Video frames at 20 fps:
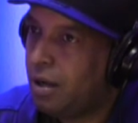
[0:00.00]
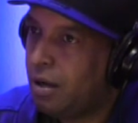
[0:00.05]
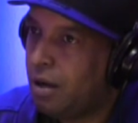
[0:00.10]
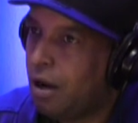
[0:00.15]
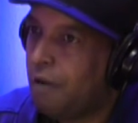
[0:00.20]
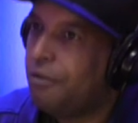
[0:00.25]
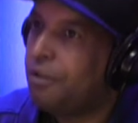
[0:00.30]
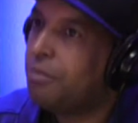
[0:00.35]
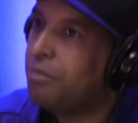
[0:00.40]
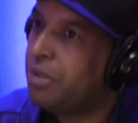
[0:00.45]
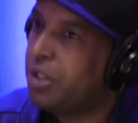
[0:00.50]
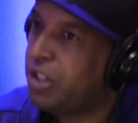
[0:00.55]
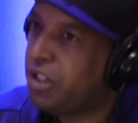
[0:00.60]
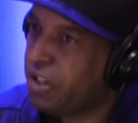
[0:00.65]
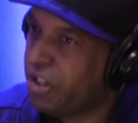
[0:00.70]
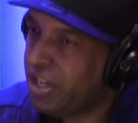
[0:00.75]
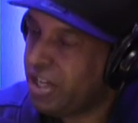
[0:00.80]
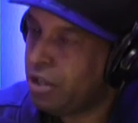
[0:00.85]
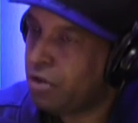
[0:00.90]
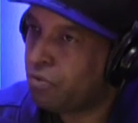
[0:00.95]
of the
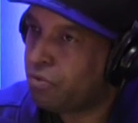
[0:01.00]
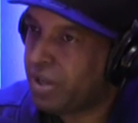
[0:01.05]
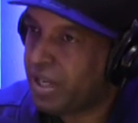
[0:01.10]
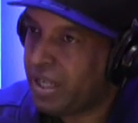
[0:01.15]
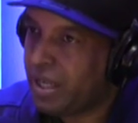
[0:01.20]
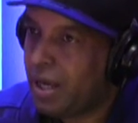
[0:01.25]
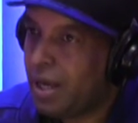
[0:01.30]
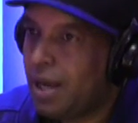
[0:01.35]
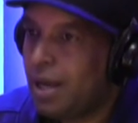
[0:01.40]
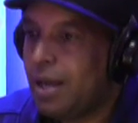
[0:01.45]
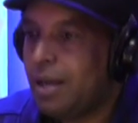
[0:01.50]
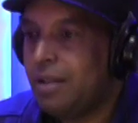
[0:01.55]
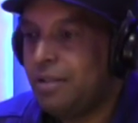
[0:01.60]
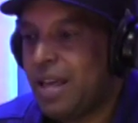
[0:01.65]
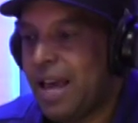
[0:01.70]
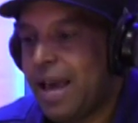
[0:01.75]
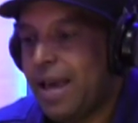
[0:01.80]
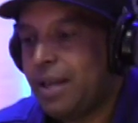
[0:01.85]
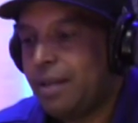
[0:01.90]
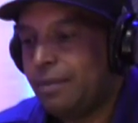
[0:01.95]
machinery
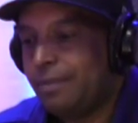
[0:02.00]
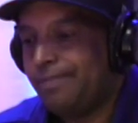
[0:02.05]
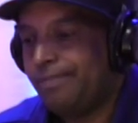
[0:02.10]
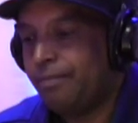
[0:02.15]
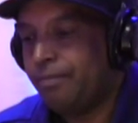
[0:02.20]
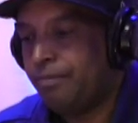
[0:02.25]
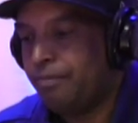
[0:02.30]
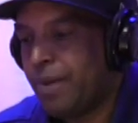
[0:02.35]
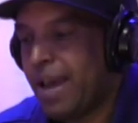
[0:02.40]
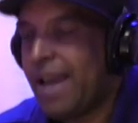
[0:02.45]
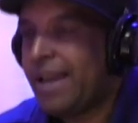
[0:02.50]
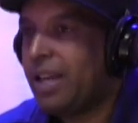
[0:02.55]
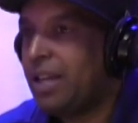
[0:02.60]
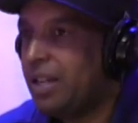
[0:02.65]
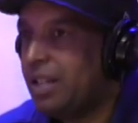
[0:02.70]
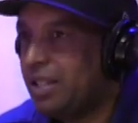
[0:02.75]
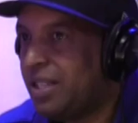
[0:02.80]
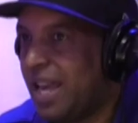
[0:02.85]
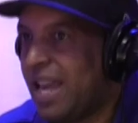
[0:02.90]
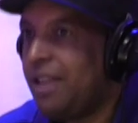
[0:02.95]
that back in
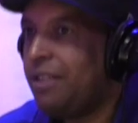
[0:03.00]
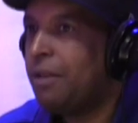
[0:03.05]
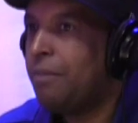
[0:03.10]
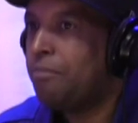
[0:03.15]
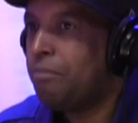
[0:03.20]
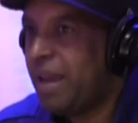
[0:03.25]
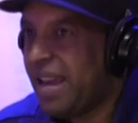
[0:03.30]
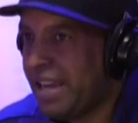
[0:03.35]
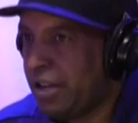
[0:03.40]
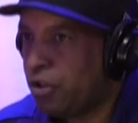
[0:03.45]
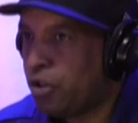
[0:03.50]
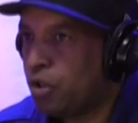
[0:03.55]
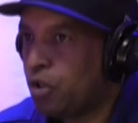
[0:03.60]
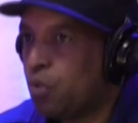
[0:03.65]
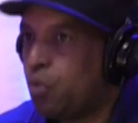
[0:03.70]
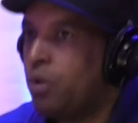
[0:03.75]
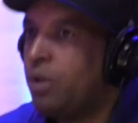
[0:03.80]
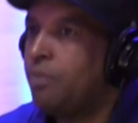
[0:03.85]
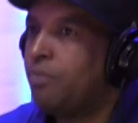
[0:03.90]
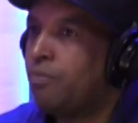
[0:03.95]
the day the majors
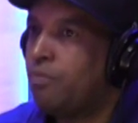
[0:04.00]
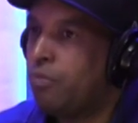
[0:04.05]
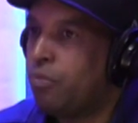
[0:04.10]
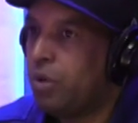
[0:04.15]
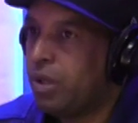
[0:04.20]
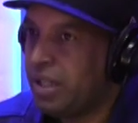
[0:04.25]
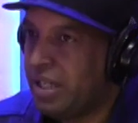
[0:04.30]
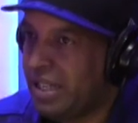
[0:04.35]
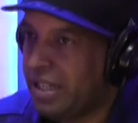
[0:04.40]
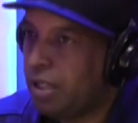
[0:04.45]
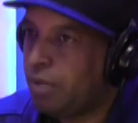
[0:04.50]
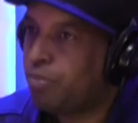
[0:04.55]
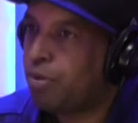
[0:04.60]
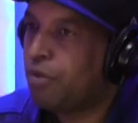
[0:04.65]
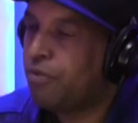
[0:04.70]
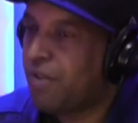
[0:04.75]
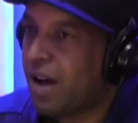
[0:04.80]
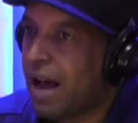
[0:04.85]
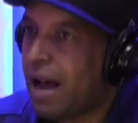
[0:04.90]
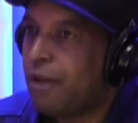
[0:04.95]
would would need to
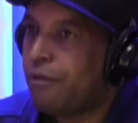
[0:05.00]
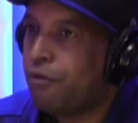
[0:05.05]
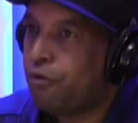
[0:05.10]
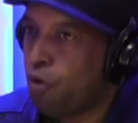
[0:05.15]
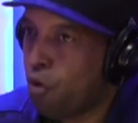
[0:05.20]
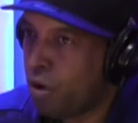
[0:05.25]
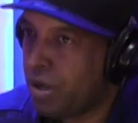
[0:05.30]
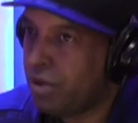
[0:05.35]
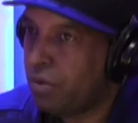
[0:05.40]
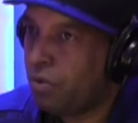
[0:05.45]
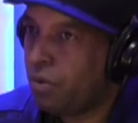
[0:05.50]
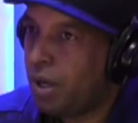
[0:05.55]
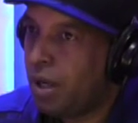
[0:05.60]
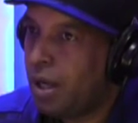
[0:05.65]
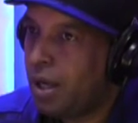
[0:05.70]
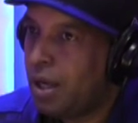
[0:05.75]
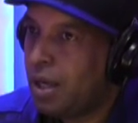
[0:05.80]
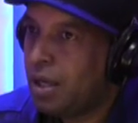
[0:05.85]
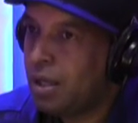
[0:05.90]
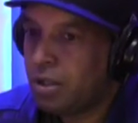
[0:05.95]
provide for you.
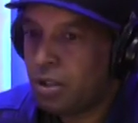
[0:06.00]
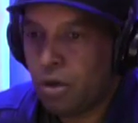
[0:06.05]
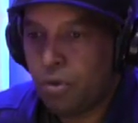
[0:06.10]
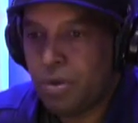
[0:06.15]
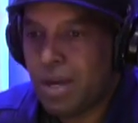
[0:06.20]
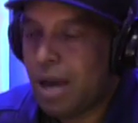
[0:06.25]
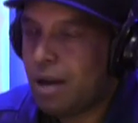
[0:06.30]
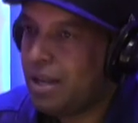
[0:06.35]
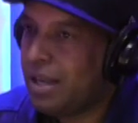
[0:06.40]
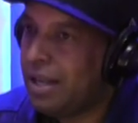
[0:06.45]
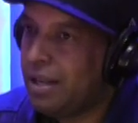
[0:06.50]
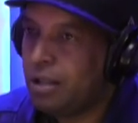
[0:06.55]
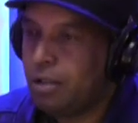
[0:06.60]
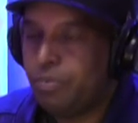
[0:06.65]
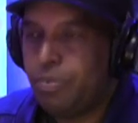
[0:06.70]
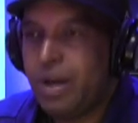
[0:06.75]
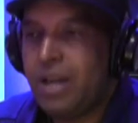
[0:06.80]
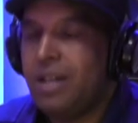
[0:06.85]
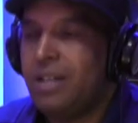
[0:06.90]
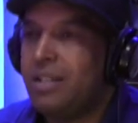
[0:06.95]
Mm-hmm. So now the
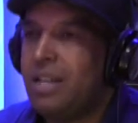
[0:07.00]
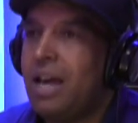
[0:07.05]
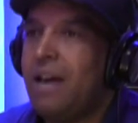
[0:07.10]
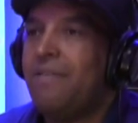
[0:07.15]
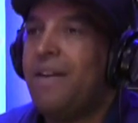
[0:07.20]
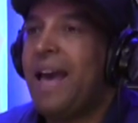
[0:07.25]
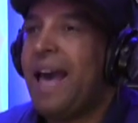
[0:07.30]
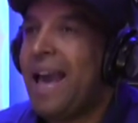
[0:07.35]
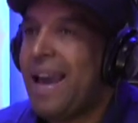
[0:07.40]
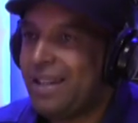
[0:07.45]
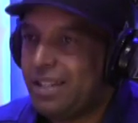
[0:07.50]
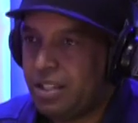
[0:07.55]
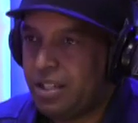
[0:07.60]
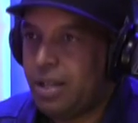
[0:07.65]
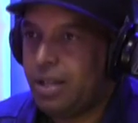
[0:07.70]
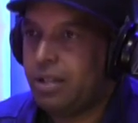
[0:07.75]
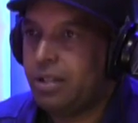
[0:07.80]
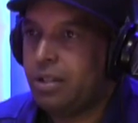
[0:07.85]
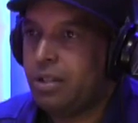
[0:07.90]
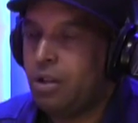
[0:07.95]
independents have
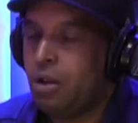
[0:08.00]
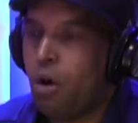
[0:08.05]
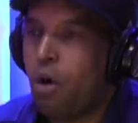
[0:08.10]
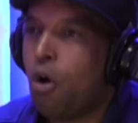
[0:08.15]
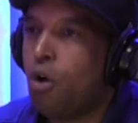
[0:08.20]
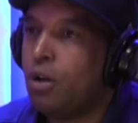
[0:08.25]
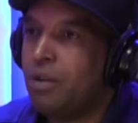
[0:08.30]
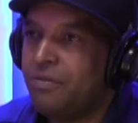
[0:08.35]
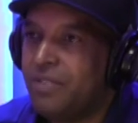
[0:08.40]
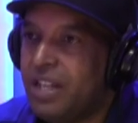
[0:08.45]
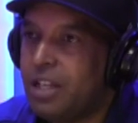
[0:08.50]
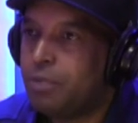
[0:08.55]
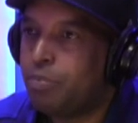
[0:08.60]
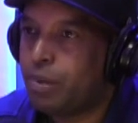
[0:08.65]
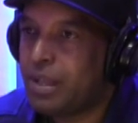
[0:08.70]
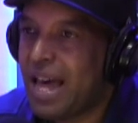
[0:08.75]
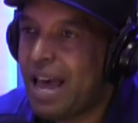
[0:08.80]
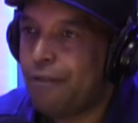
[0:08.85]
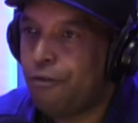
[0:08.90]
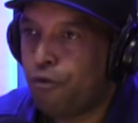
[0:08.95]
access to all of these
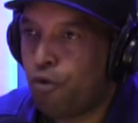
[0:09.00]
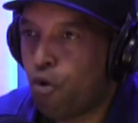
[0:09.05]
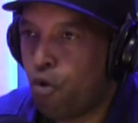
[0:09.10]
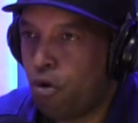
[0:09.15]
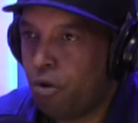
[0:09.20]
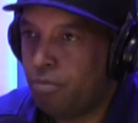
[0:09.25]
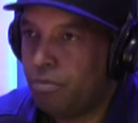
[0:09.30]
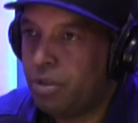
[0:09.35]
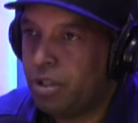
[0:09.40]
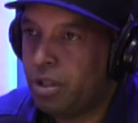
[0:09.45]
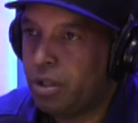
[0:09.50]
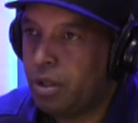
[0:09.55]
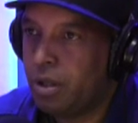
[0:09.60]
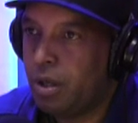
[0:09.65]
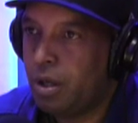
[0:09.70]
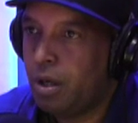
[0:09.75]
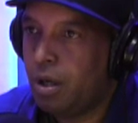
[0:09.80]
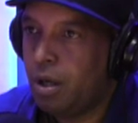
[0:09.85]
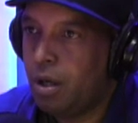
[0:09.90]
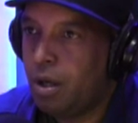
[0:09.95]
platforms
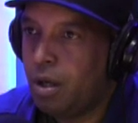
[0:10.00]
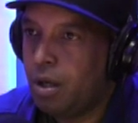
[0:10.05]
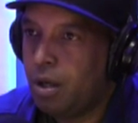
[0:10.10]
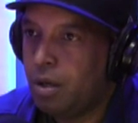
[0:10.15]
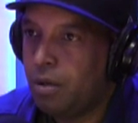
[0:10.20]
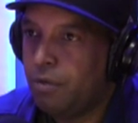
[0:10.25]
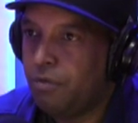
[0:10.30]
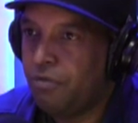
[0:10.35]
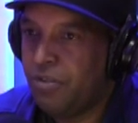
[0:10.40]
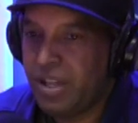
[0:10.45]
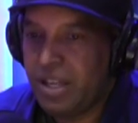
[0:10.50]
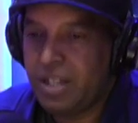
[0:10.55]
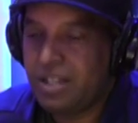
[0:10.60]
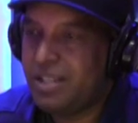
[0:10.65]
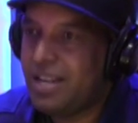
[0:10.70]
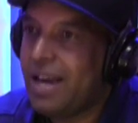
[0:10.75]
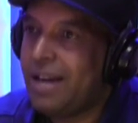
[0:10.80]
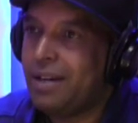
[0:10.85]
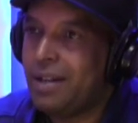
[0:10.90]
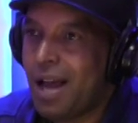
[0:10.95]
via
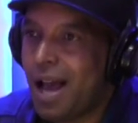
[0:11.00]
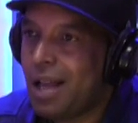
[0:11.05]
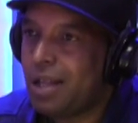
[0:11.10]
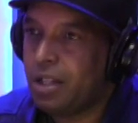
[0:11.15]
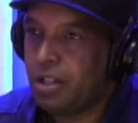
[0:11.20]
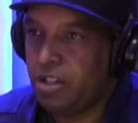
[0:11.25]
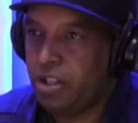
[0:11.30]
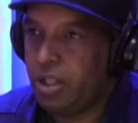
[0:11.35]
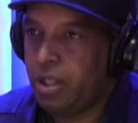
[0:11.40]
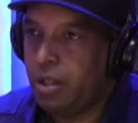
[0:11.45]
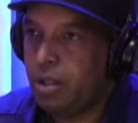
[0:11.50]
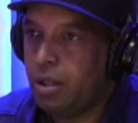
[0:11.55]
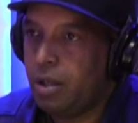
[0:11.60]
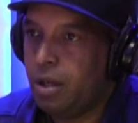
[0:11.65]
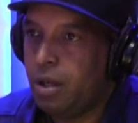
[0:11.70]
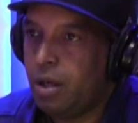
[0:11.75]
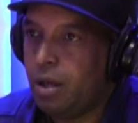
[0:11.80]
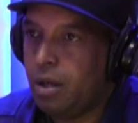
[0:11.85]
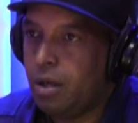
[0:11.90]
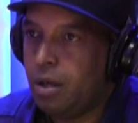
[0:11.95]
technology
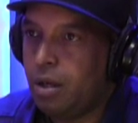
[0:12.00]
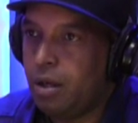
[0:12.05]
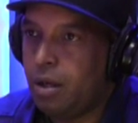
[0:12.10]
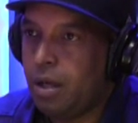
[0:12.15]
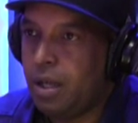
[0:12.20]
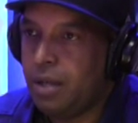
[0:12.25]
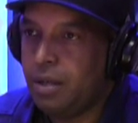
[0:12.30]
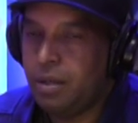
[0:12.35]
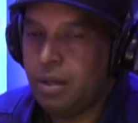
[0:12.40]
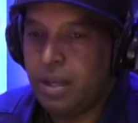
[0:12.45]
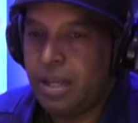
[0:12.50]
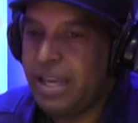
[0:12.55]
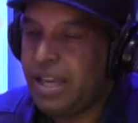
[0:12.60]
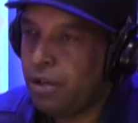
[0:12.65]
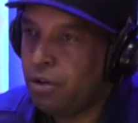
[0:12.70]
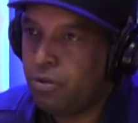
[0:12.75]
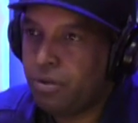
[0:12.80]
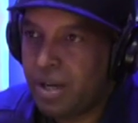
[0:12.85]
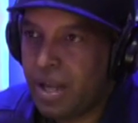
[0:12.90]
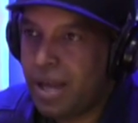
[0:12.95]
mm-hmm. and the
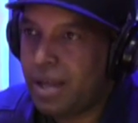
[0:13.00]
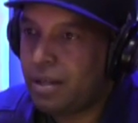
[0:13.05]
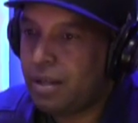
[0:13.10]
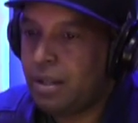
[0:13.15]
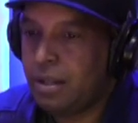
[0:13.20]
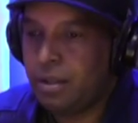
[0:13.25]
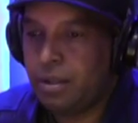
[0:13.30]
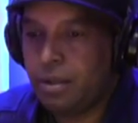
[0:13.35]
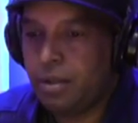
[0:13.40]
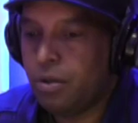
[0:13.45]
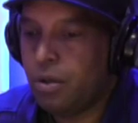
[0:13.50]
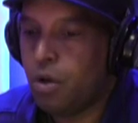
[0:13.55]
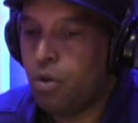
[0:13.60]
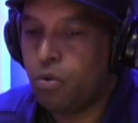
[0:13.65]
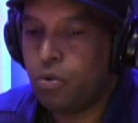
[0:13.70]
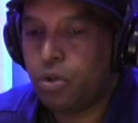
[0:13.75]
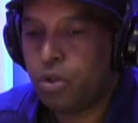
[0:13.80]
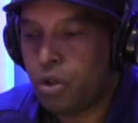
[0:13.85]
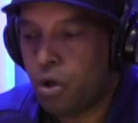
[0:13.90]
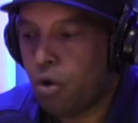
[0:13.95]
internet, and you
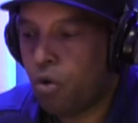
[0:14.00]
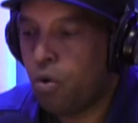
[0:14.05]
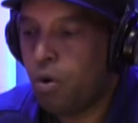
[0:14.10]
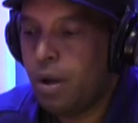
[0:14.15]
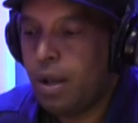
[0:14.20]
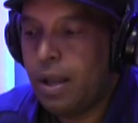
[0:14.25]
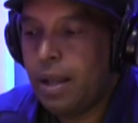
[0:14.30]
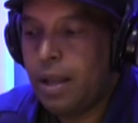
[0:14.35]
know, so